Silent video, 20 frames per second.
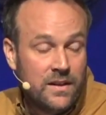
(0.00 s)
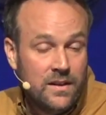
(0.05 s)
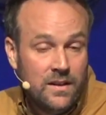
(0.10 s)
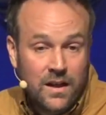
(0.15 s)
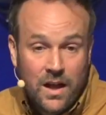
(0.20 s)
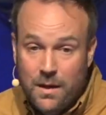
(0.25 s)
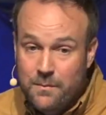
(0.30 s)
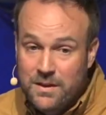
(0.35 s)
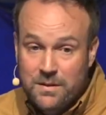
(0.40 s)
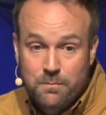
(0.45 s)

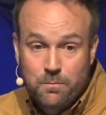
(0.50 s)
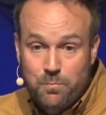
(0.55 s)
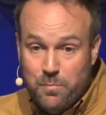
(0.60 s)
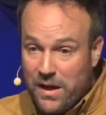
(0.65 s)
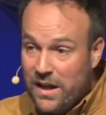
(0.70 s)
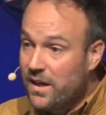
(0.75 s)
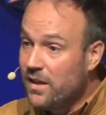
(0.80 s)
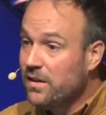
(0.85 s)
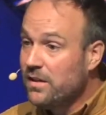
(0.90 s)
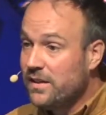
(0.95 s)
I mean,
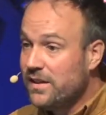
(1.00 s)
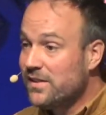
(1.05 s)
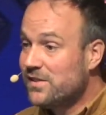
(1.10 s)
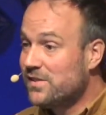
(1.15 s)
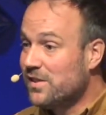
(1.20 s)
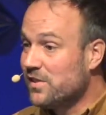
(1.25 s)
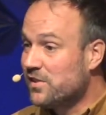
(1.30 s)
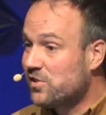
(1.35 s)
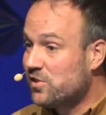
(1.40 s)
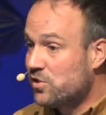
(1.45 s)
Baal is
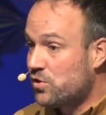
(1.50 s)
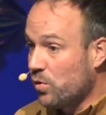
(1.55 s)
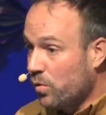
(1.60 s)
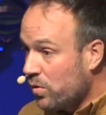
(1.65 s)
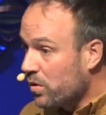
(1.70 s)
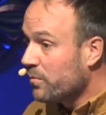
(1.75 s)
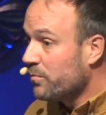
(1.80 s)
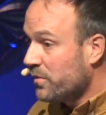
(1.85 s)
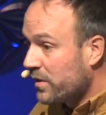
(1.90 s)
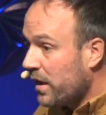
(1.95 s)
the
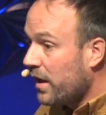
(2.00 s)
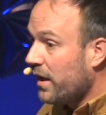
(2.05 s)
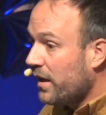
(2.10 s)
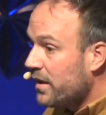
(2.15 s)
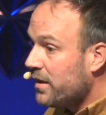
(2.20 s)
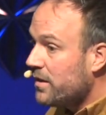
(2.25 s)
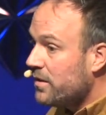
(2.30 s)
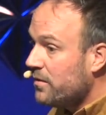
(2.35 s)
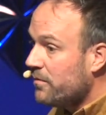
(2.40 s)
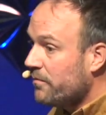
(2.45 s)
storm
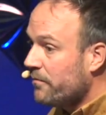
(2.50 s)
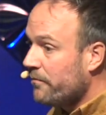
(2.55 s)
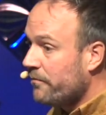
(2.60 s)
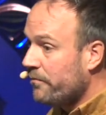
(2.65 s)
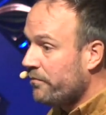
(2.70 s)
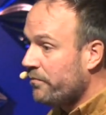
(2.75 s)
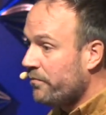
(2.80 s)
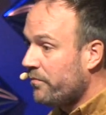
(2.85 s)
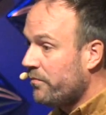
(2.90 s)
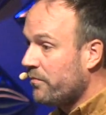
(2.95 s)
god.
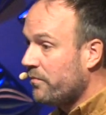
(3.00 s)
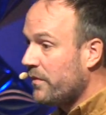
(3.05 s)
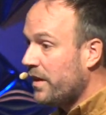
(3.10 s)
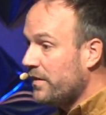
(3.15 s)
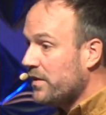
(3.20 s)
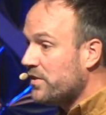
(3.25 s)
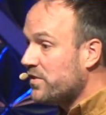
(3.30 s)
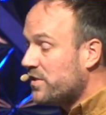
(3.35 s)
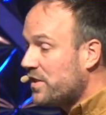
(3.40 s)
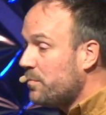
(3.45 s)

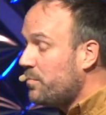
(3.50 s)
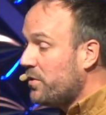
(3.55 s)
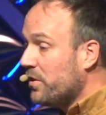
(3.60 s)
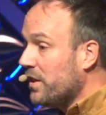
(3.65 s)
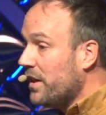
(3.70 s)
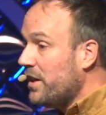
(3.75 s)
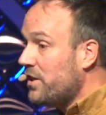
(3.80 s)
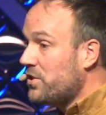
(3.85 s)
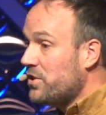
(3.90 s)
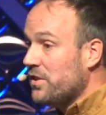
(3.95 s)
And the
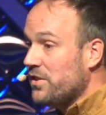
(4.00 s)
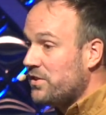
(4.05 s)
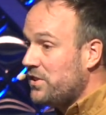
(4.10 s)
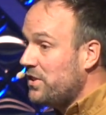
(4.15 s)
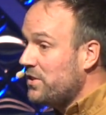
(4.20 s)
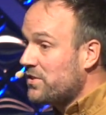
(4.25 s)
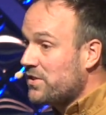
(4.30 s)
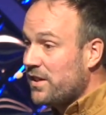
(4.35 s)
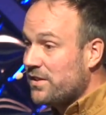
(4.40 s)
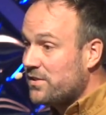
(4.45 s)
stipulation is he
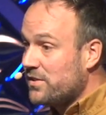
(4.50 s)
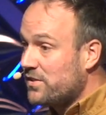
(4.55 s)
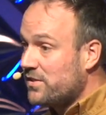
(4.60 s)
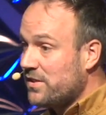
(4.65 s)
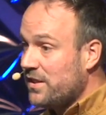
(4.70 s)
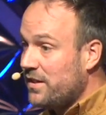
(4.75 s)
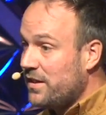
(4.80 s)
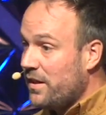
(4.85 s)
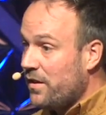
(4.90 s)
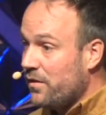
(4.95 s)
just got to
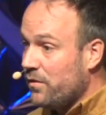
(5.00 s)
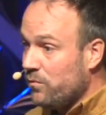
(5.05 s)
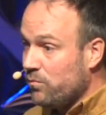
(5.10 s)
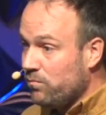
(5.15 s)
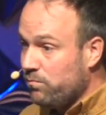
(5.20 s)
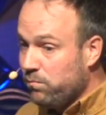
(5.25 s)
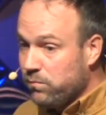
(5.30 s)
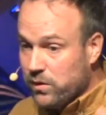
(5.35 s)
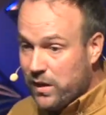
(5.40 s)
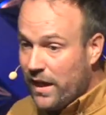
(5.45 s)
send down
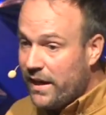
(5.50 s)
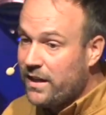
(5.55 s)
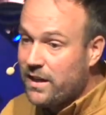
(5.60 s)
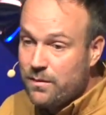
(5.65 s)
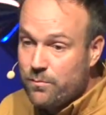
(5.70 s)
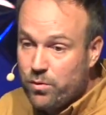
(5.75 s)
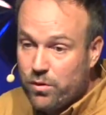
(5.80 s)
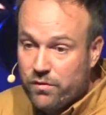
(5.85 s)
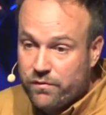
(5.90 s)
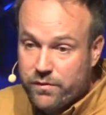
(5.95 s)
a lightning
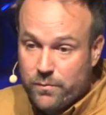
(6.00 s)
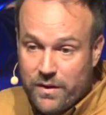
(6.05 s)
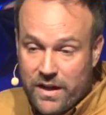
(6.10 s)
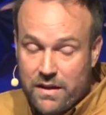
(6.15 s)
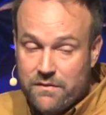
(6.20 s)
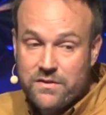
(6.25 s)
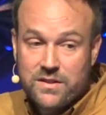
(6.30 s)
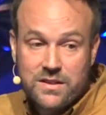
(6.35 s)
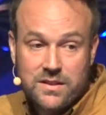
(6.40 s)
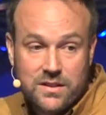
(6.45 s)
bolt from
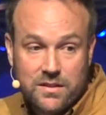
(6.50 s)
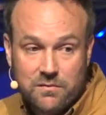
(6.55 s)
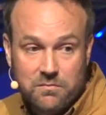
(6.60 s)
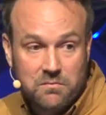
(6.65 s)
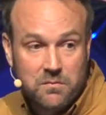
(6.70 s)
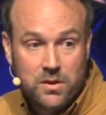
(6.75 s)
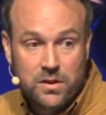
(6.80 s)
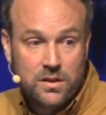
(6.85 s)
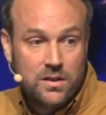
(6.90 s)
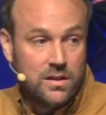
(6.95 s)
heaven and
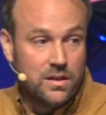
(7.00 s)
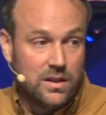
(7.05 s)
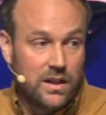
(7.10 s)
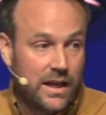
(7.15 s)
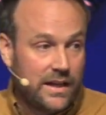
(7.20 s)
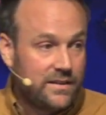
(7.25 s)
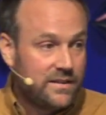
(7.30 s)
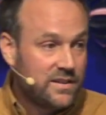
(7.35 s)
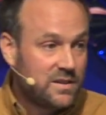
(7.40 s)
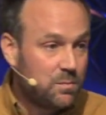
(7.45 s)

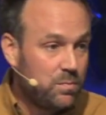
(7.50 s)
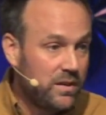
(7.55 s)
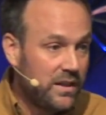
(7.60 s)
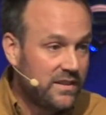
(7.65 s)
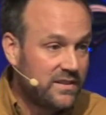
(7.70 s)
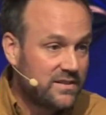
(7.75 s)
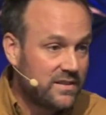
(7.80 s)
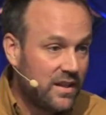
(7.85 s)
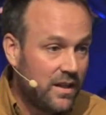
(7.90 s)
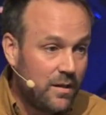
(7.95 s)
light this
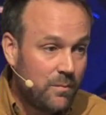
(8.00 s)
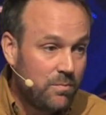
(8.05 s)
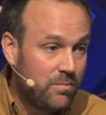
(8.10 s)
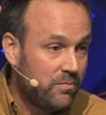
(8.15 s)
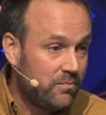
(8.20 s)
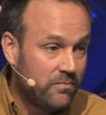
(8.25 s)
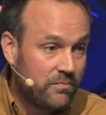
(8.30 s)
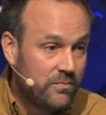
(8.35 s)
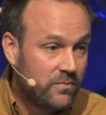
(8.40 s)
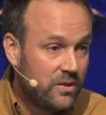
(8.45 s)
place
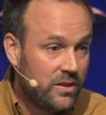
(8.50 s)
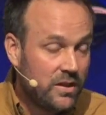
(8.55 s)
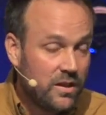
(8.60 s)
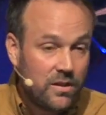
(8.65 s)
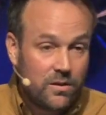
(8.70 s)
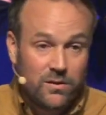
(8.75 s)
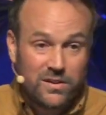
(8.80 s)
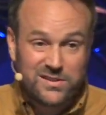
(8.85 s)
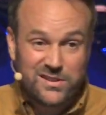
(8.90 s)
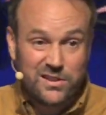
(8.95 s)
up. You
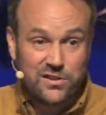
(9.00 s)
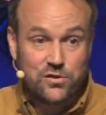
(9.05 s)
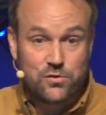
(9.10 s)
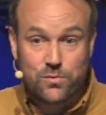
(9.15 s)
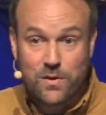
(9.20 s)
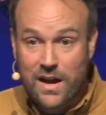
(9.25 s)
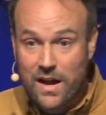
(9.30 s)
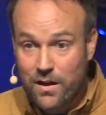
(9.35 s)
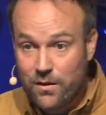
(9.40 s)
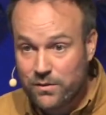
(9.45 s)
know, it's a
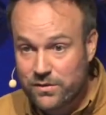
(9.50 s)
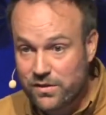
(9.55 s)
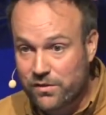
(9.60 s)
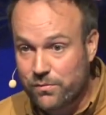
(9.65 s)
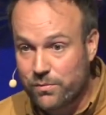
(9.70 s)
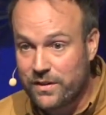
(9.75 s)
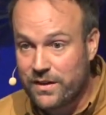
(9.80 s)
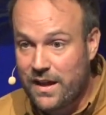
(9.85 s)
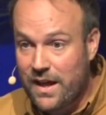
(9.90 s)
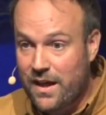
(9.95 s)
drought,
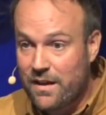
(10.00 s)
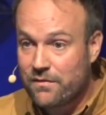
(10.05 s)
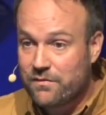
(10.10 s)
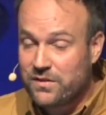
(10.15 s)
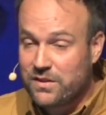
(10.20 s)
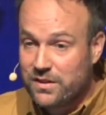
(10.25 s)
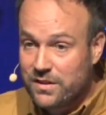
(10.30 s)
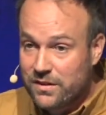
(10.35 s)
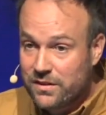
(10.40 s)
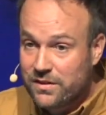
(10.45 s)
3.5
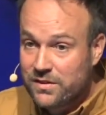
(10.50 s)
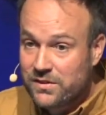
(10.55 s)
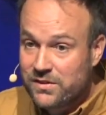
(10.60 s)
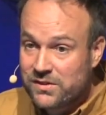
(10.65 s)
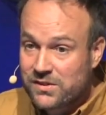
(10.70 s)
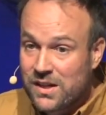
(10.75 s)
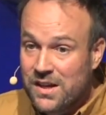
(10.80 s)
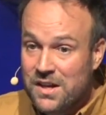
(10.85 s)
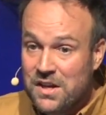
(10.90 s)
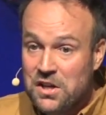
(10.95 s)

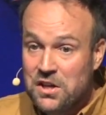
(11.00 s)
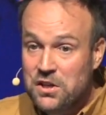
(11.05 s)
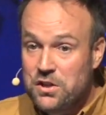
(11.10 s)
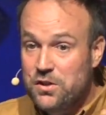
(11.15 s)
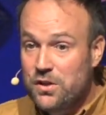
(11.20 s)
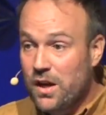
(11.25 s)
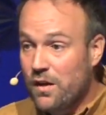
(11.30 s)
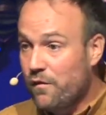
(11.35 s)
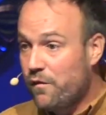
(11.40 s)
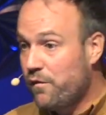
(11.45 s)
years. You
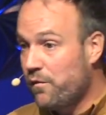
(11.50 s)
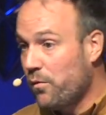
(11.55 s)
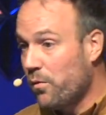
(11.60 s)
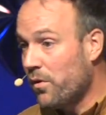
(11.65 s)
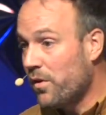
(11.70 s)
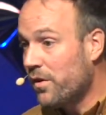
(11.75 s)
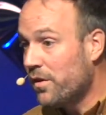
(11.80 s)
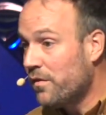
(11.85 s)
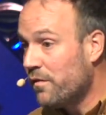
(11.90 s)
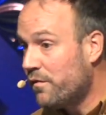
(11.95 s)
got
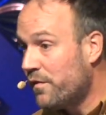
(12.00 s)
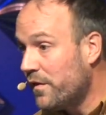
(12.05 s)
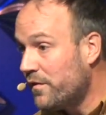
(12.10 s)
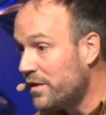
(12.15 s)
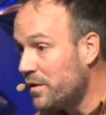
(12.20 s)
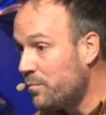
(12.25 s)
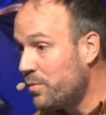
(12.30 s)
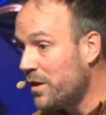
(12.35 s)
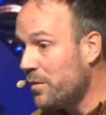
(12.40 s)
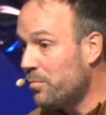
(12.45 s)

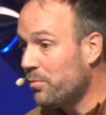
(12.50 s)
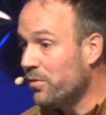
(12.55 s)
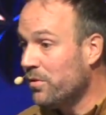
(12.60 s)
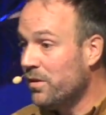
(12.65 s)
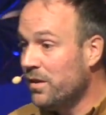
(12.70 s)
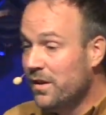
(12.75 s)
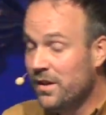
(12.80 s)
450 people.